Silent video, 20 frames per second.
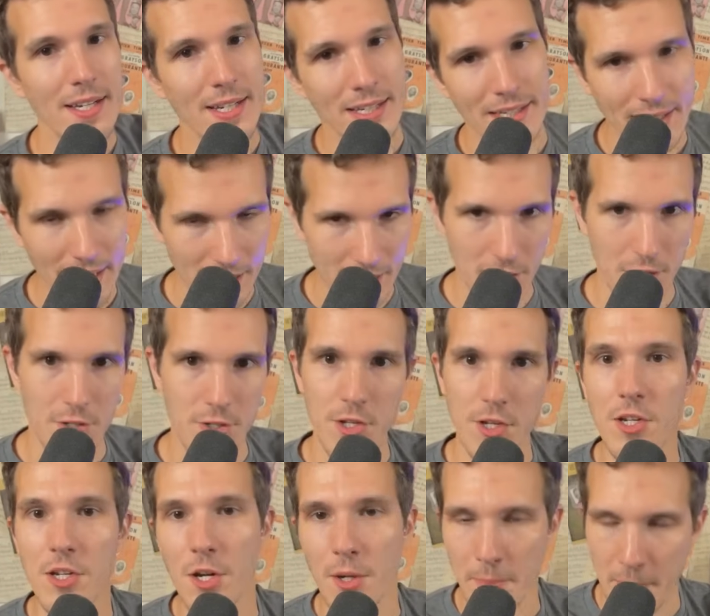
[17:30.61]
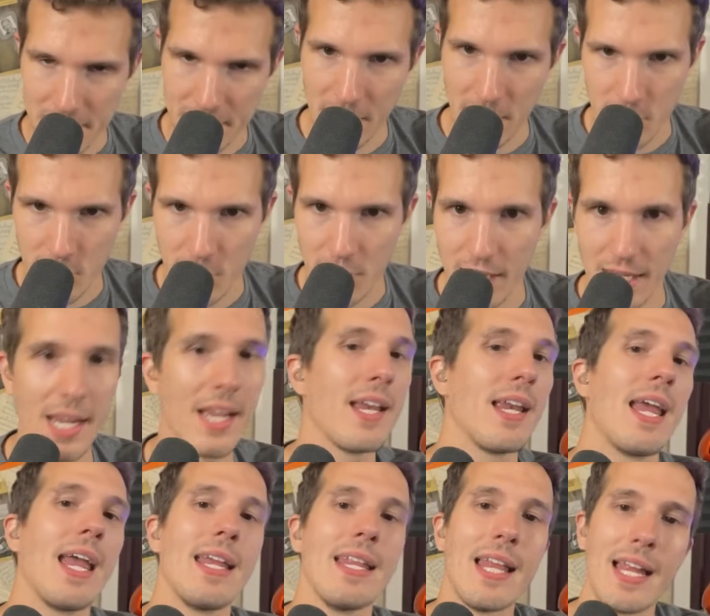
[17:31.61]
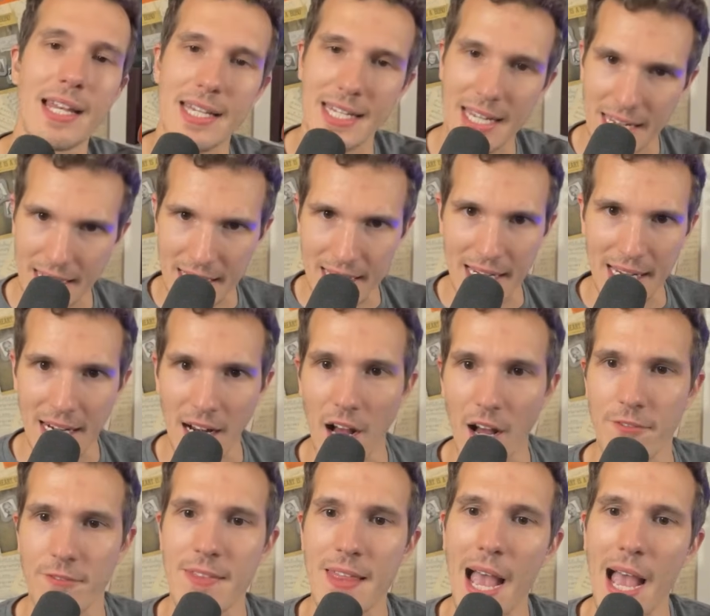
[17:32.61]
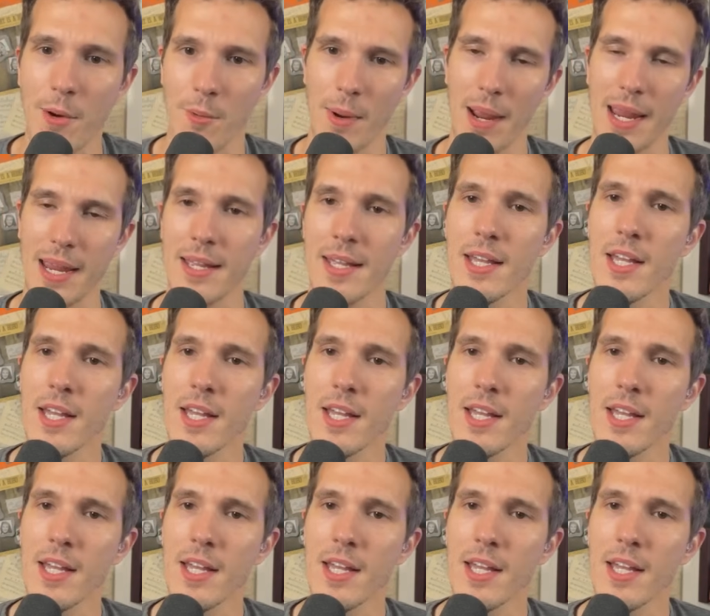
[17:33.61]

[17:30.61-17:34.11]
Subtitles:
Kickers, you're positioning it and then kicking it off that way.